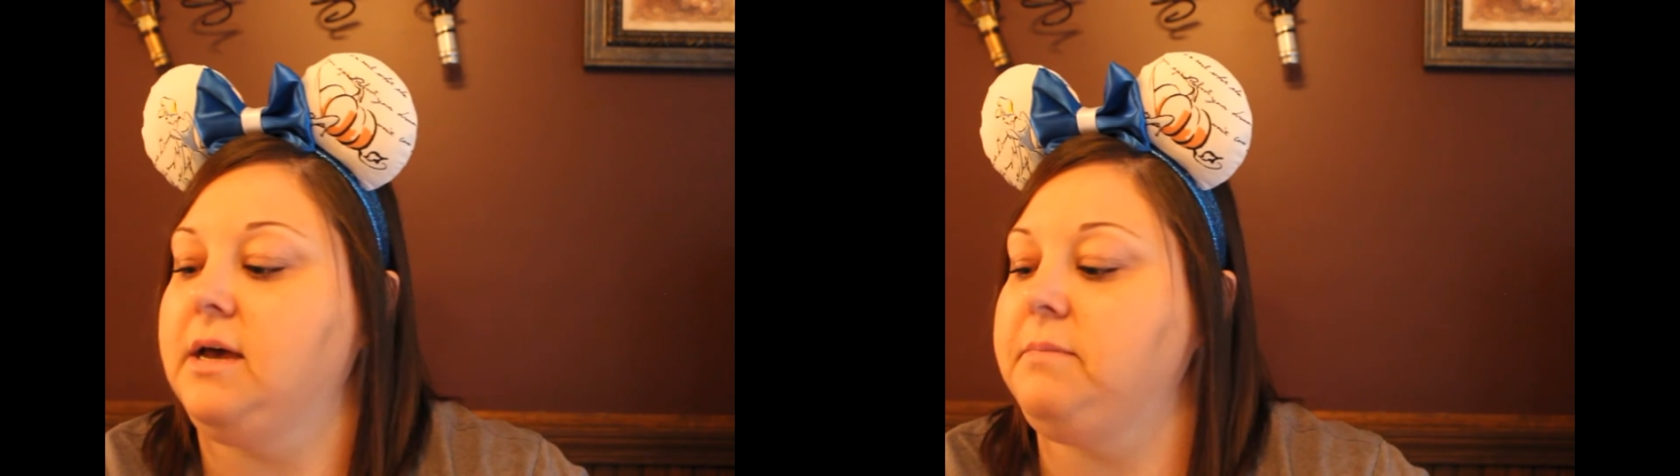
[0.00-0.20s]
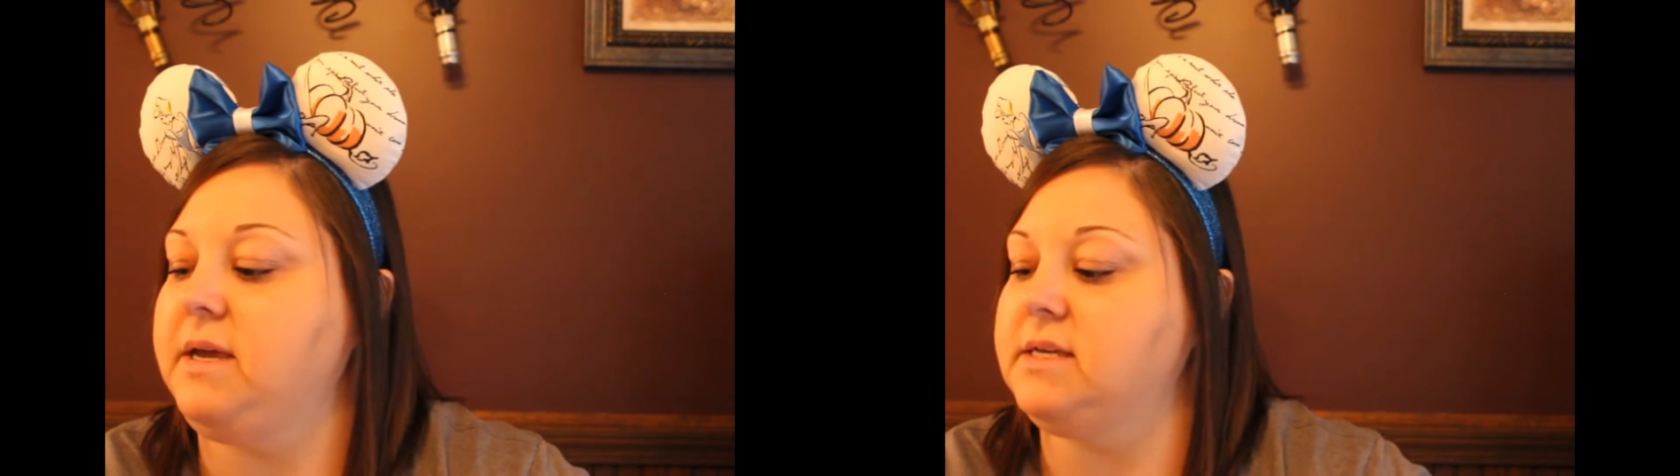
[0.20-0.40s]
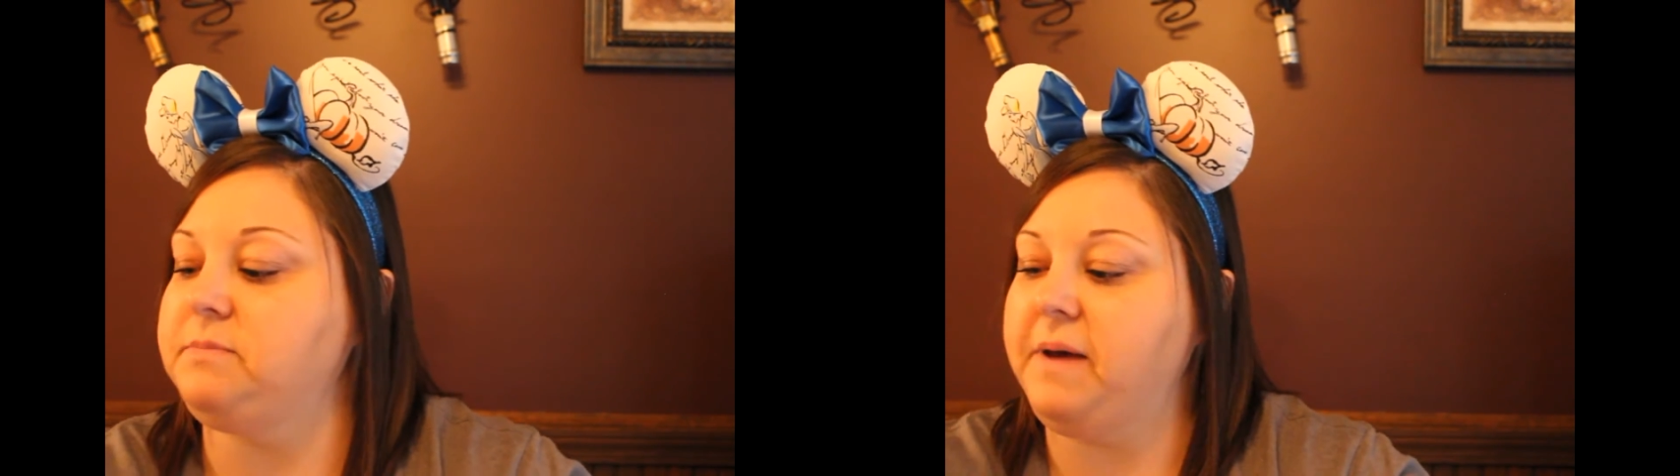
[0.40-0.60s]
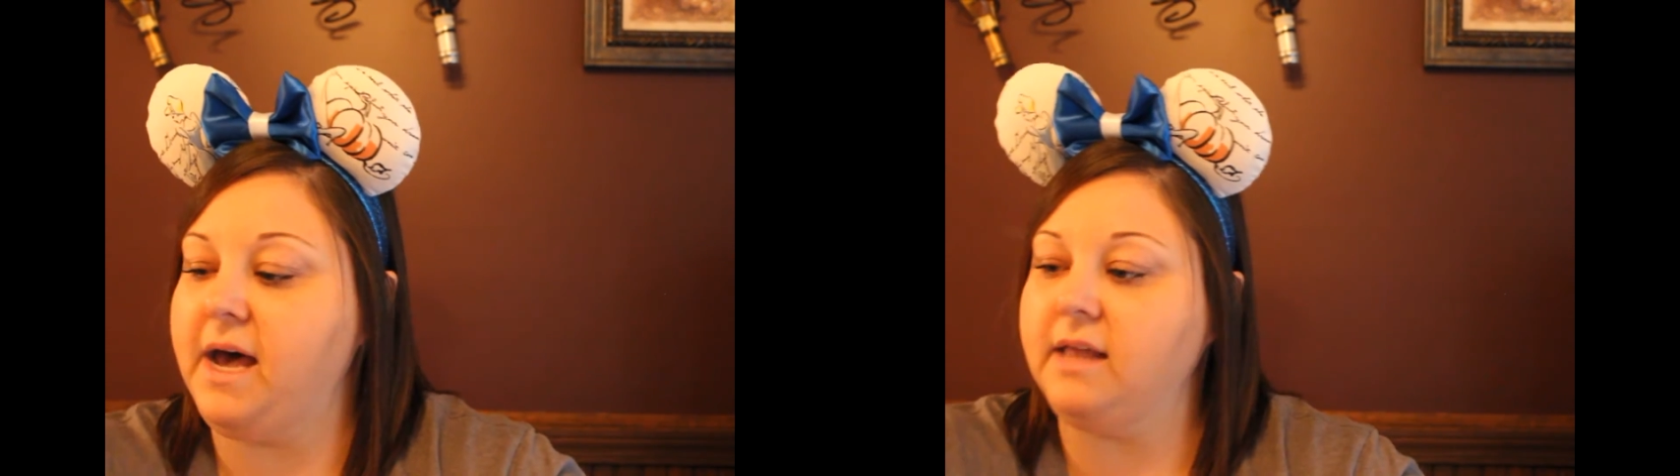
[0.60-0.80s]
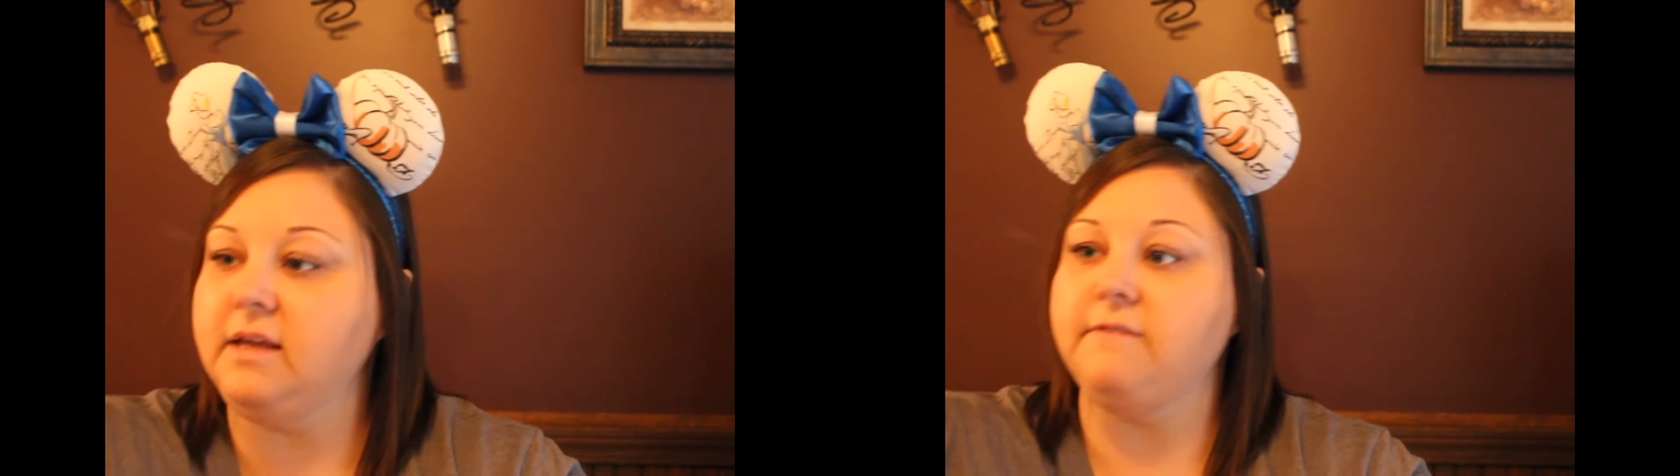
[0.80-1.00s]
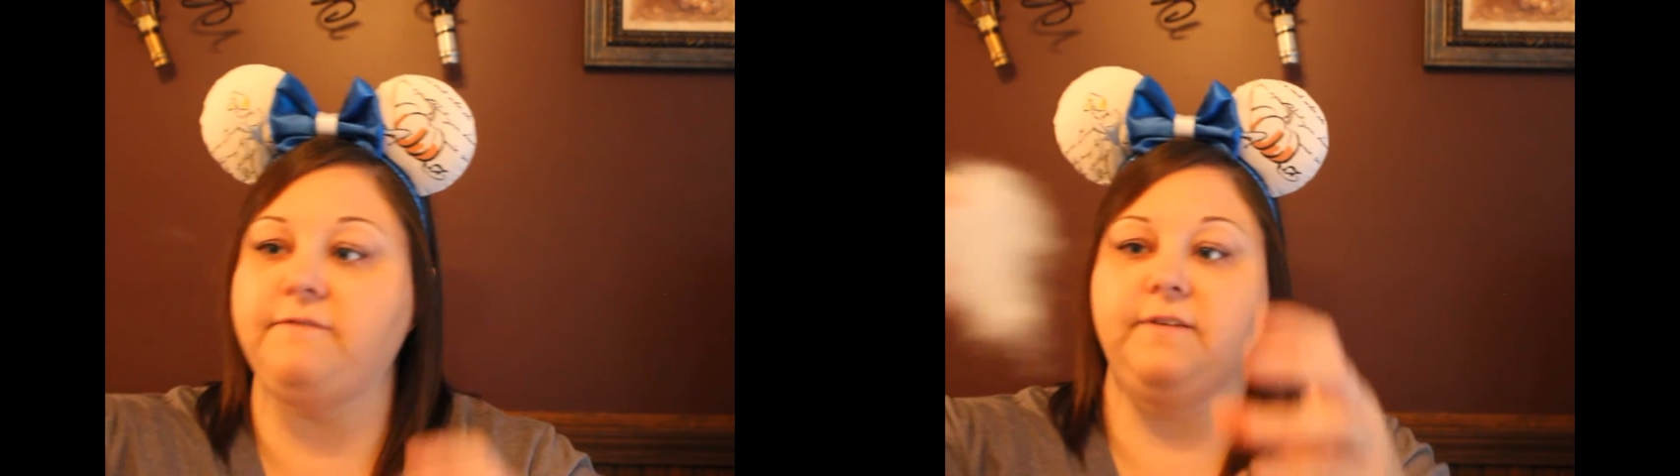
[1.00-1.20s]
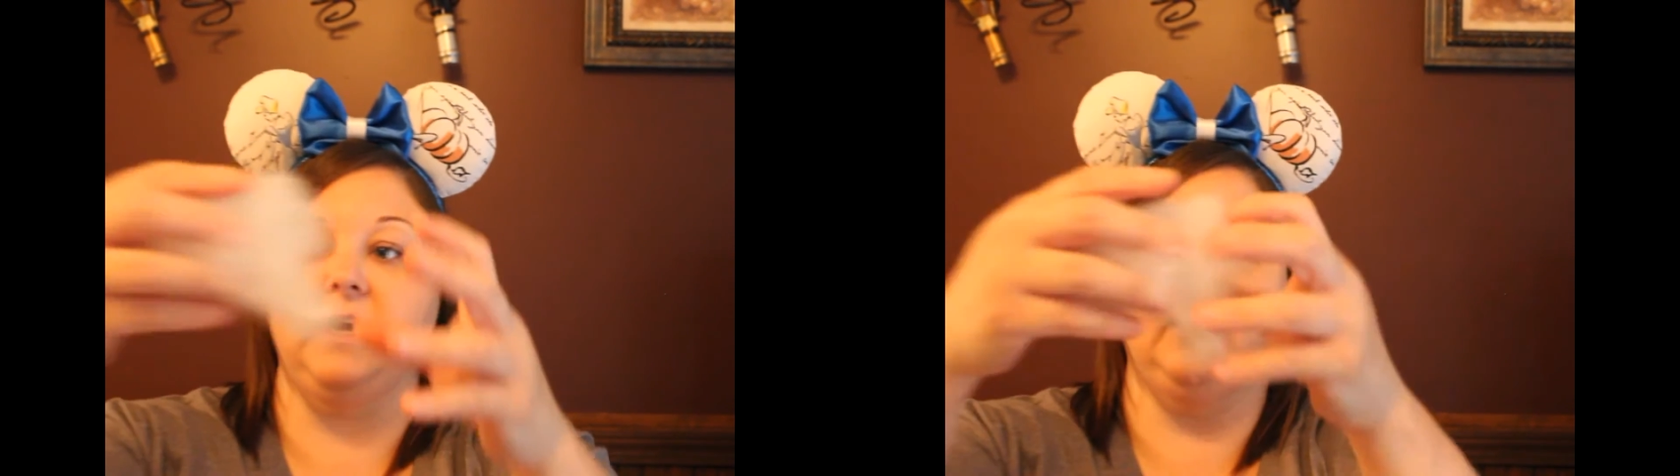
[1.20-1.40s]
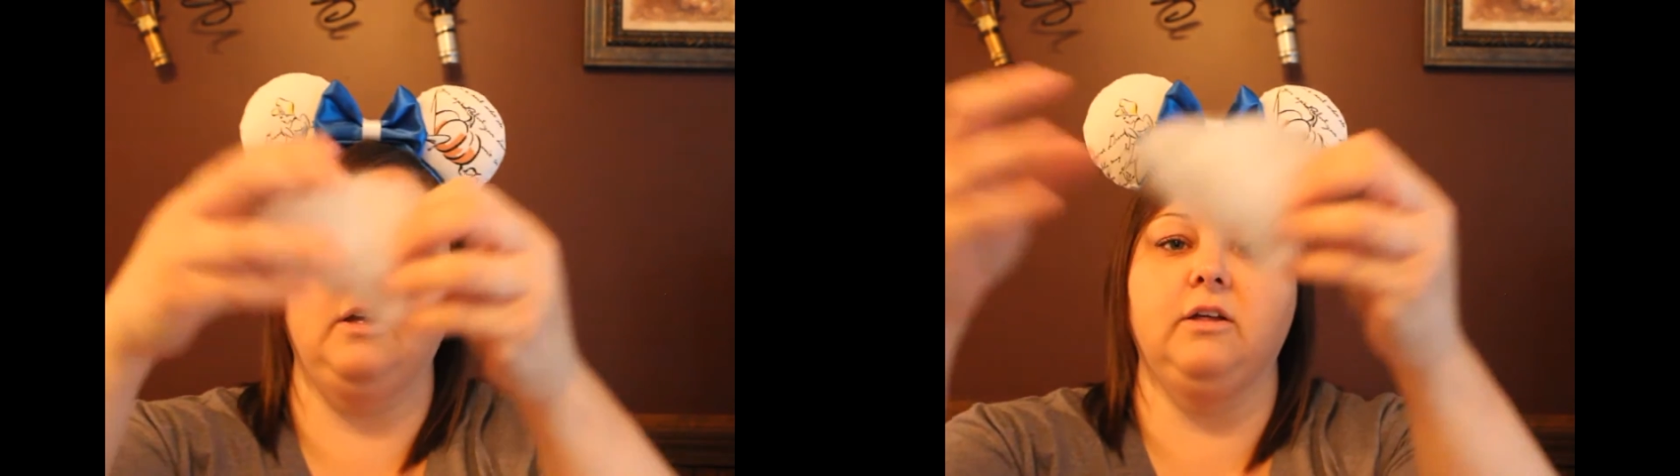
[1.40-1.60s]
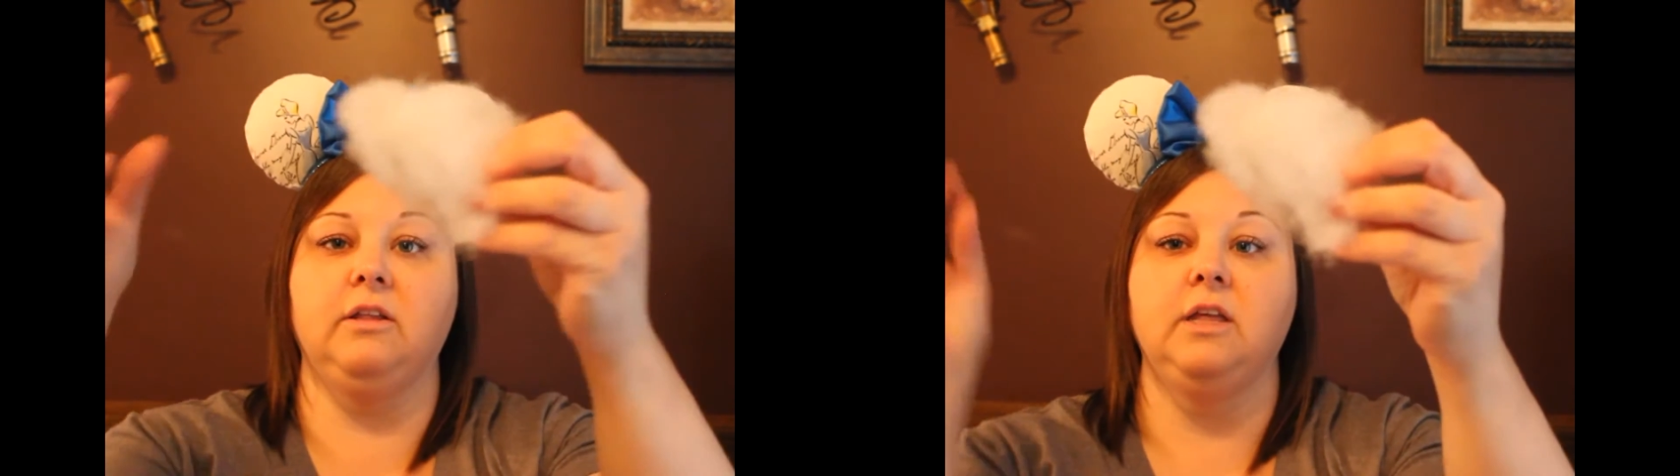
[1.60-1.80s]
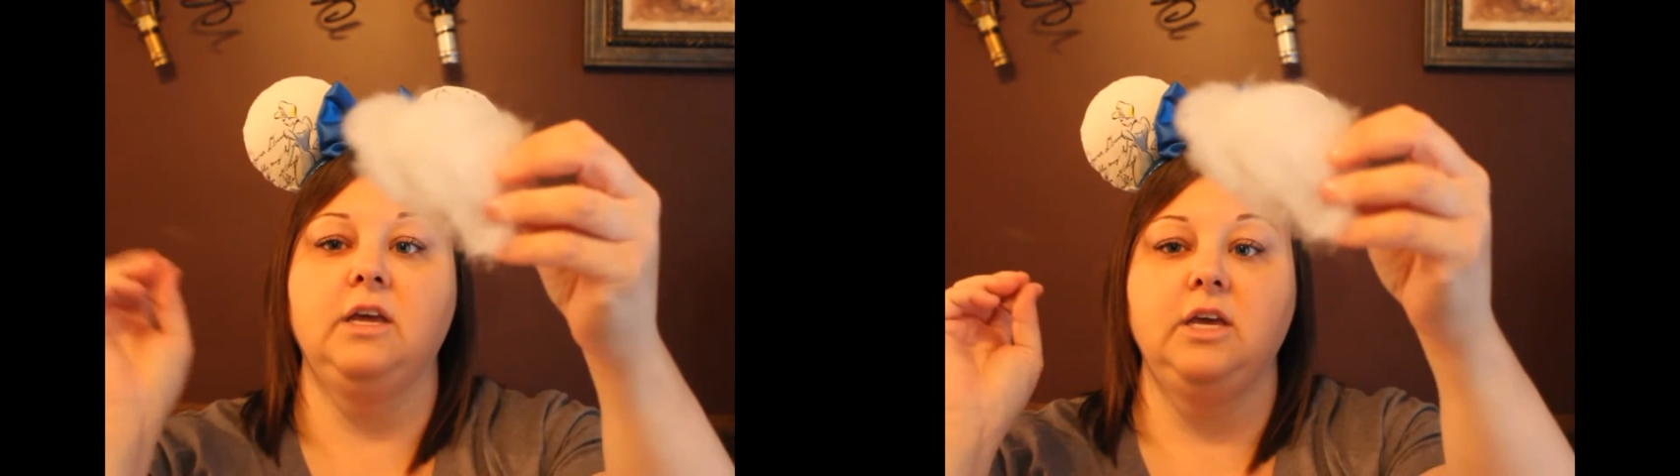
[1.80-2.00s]
because
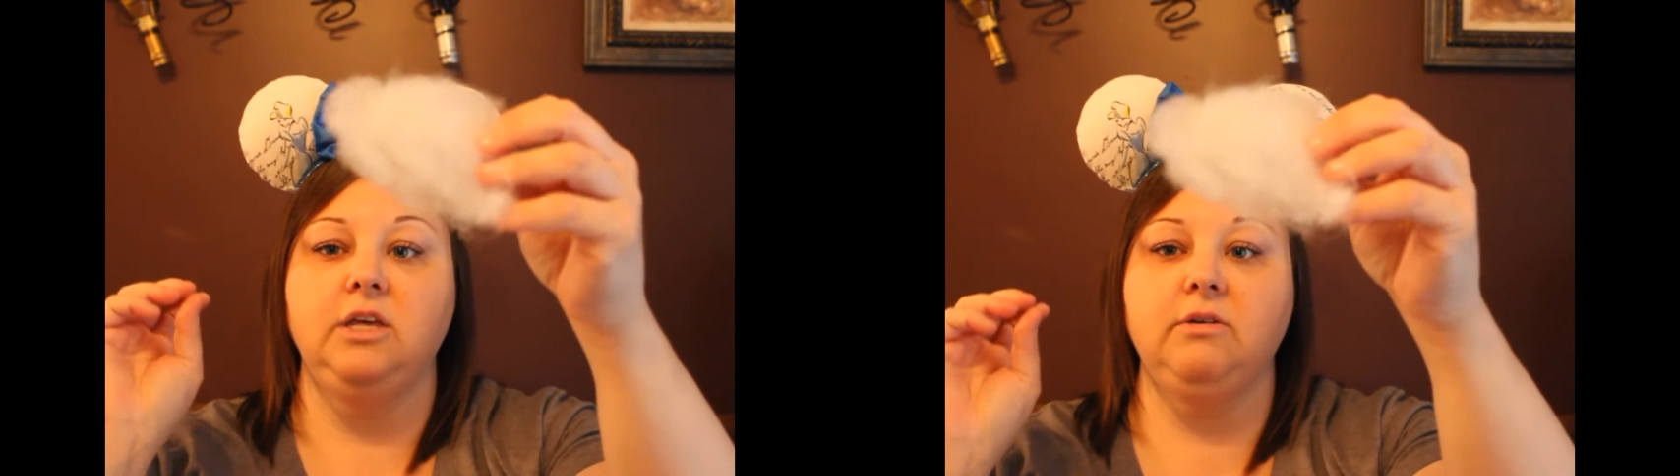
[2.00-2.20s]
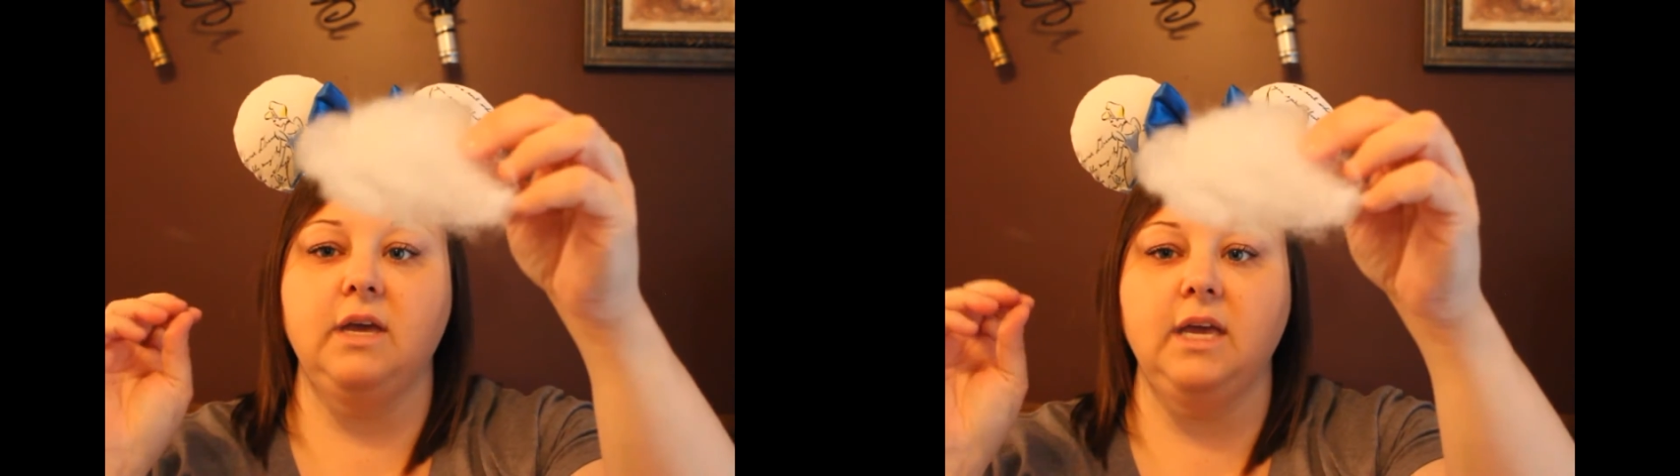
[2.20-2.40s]
polyfill you can